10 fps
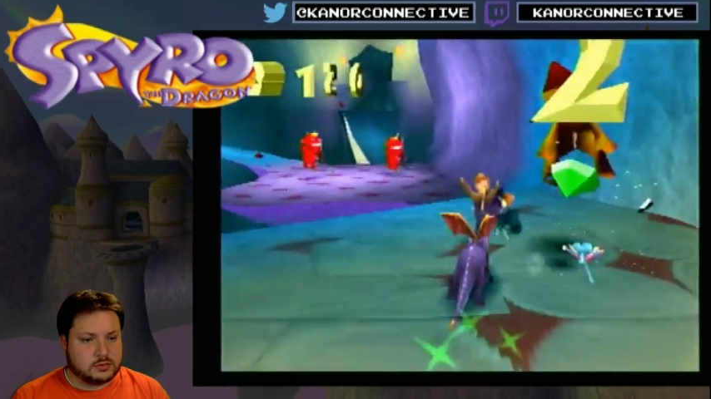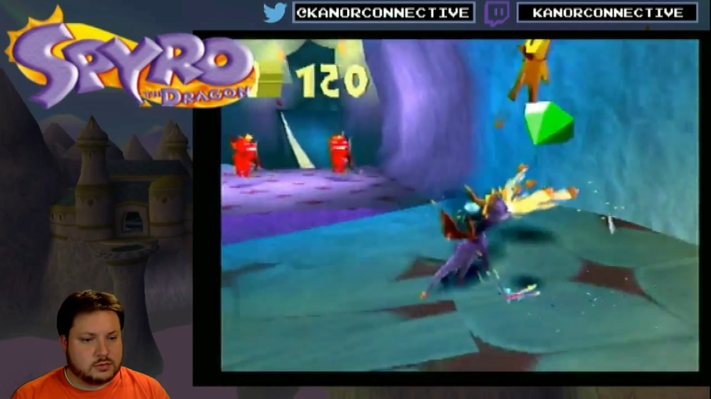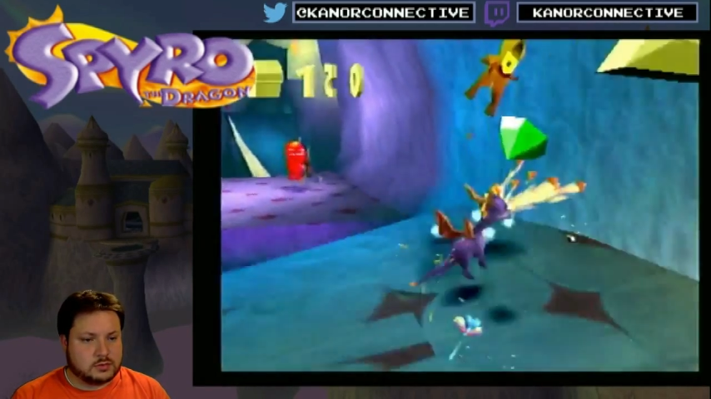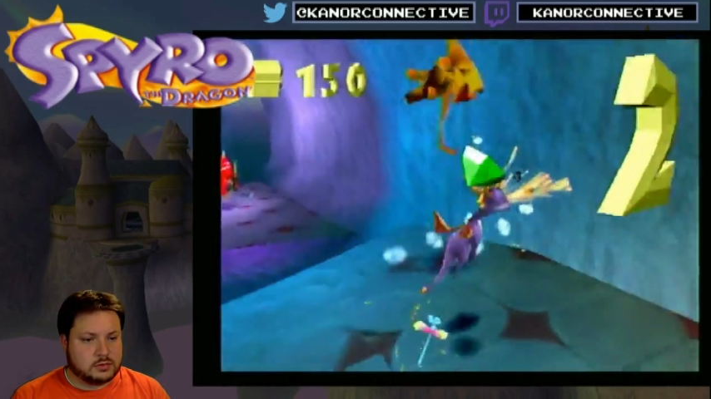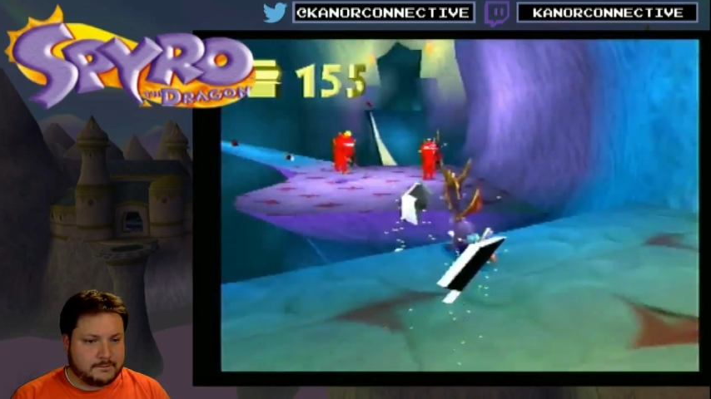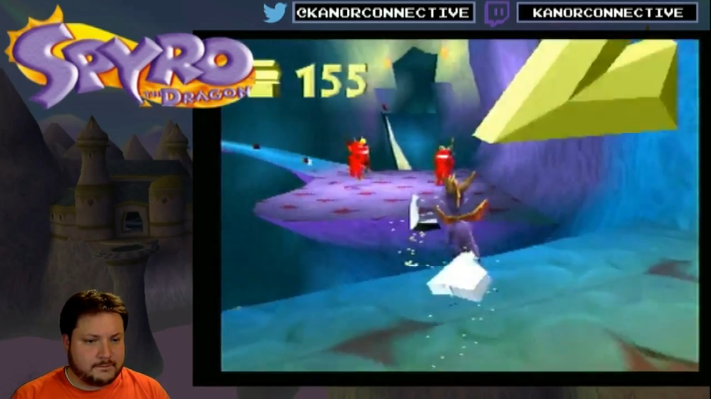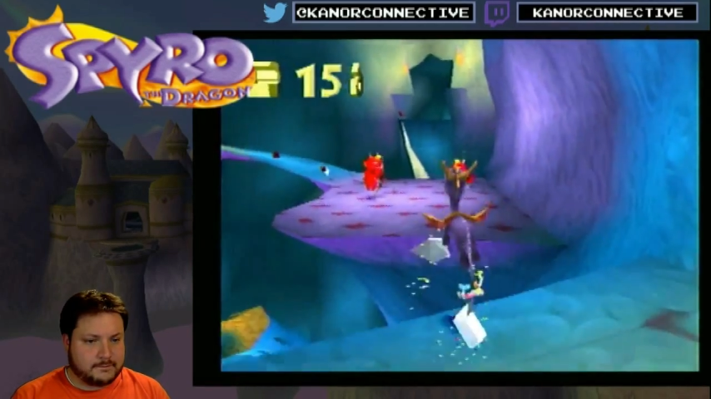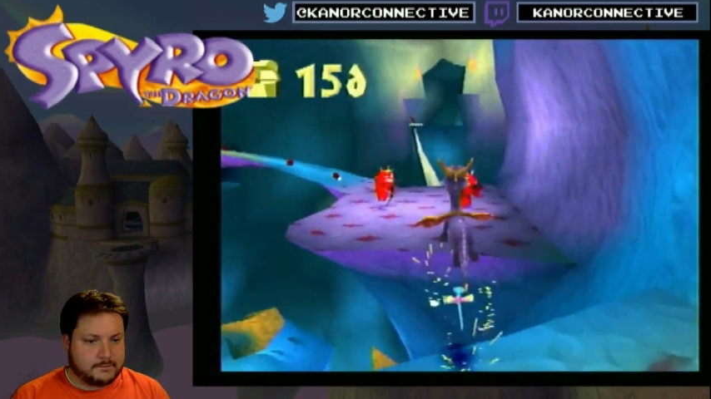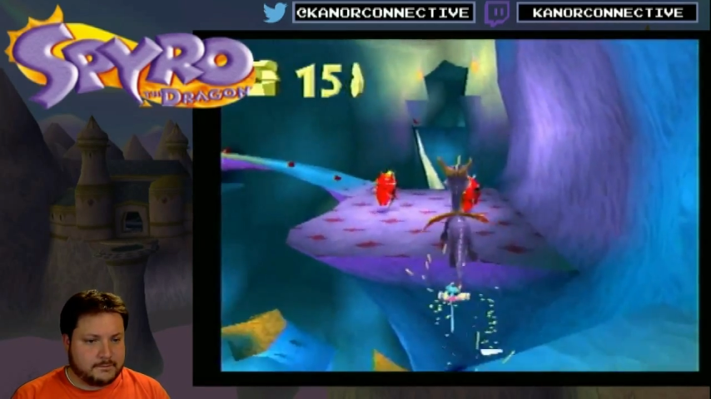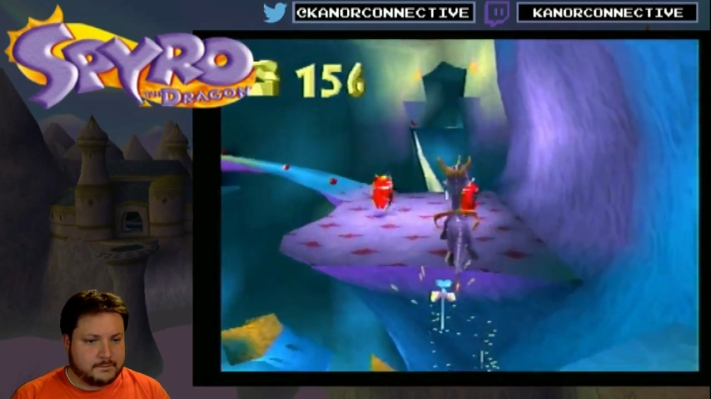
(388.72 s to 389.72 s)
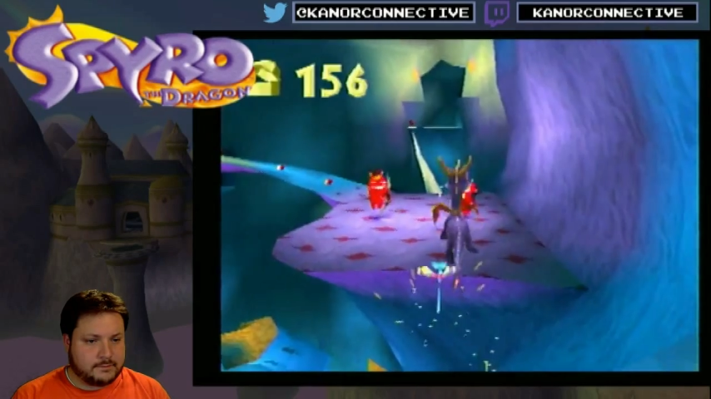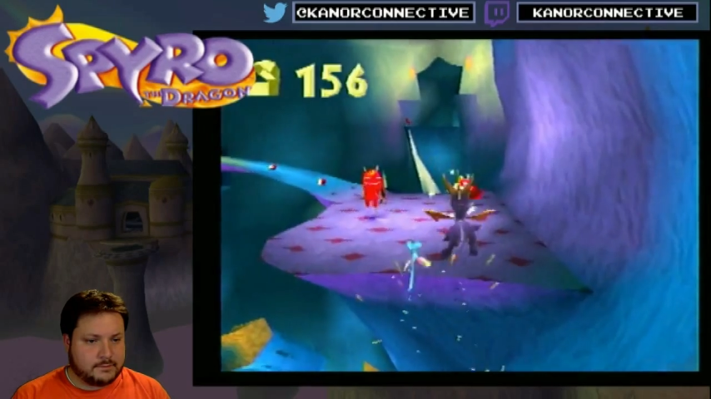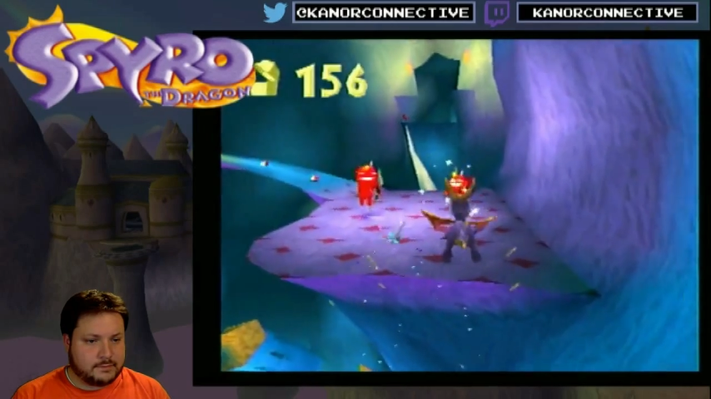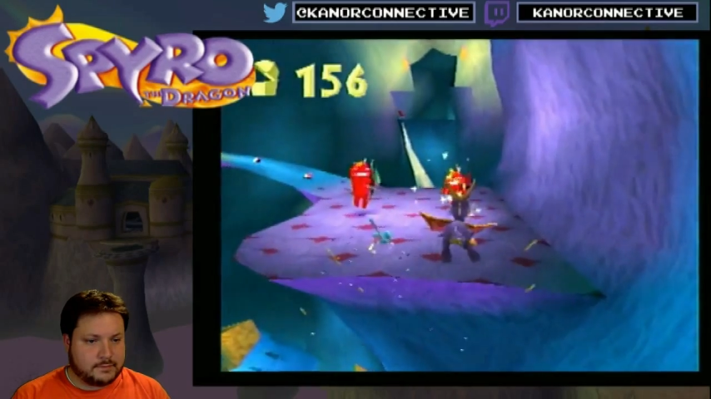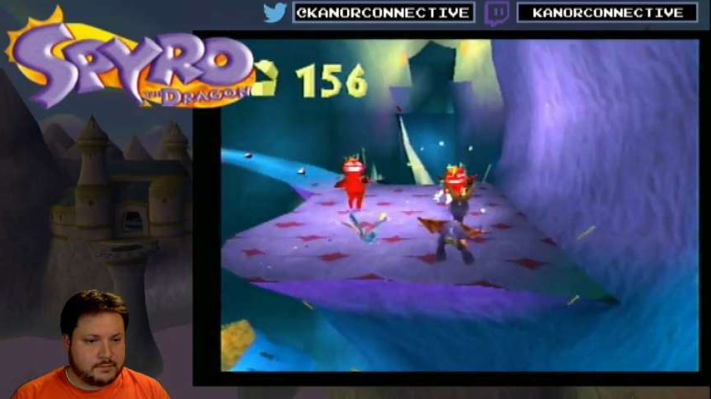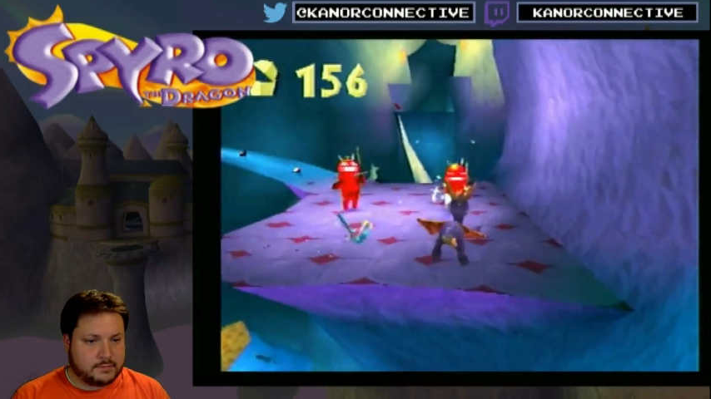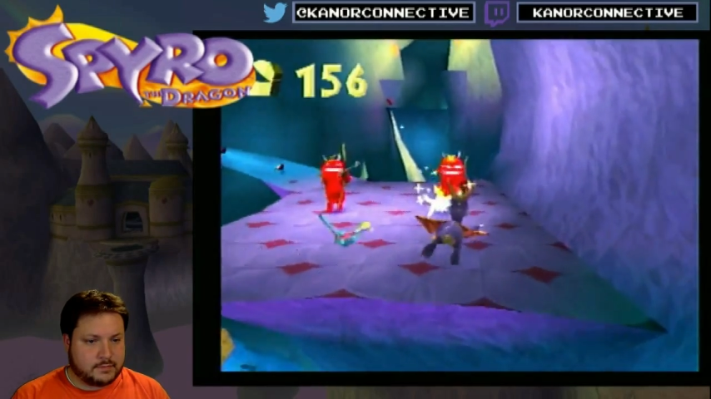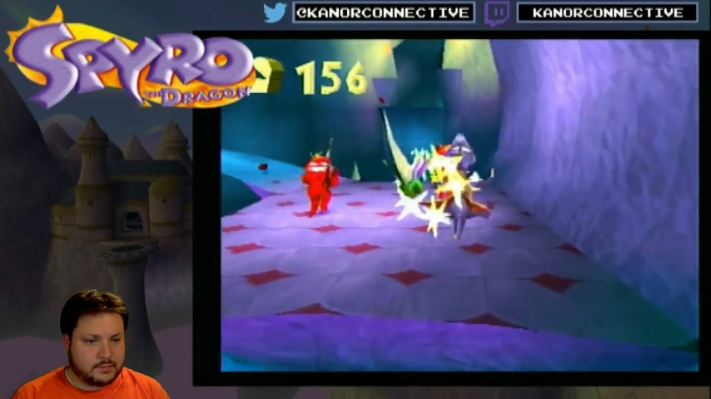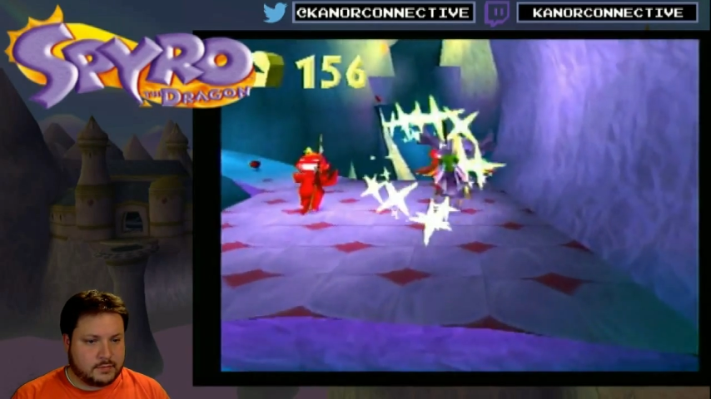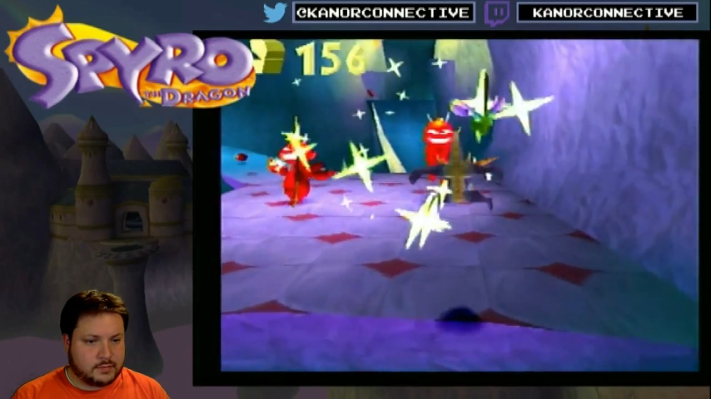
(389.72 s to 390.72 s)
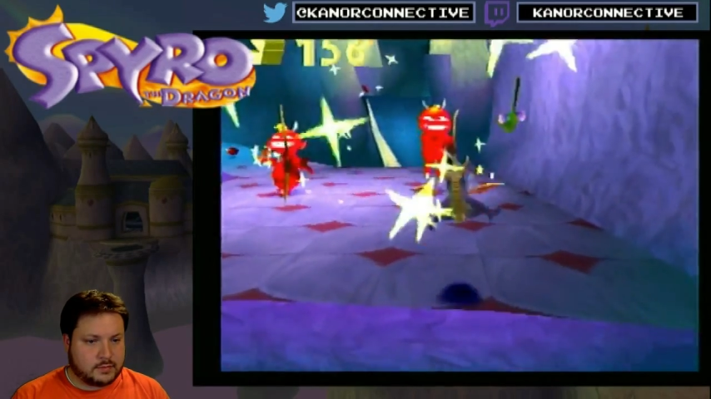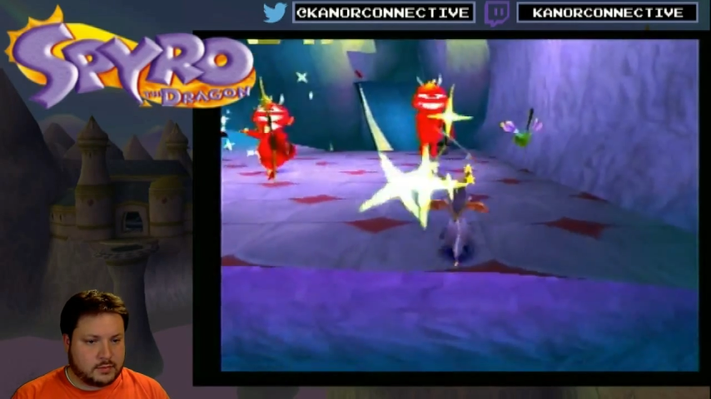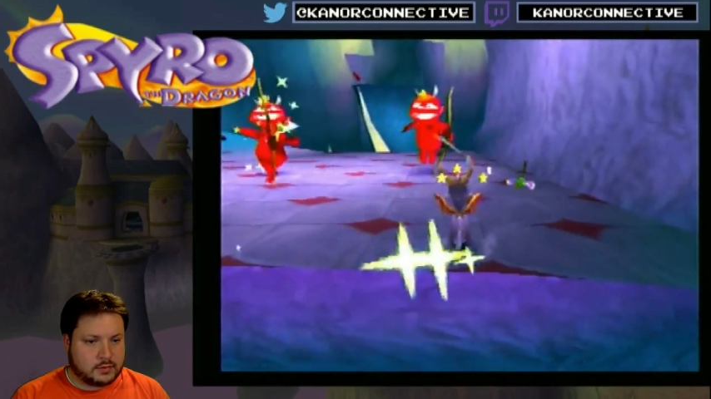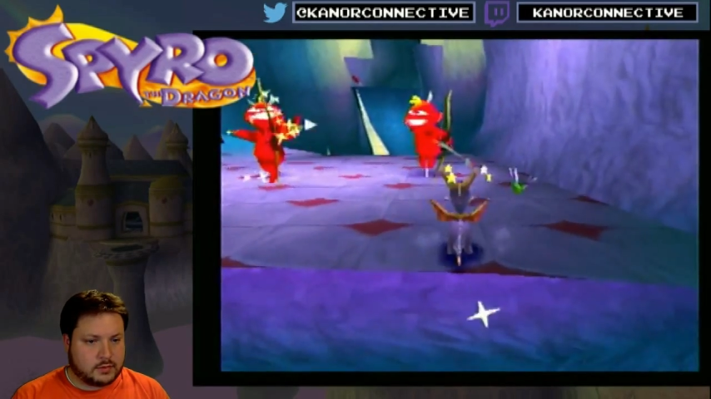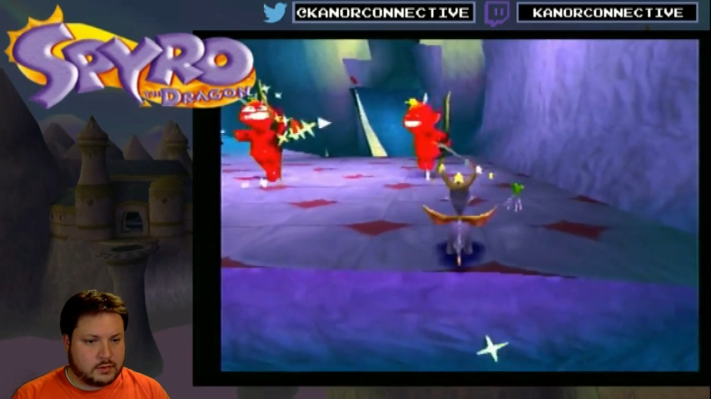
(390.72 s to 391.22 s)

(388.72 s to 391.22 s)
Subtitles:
Nothing is said.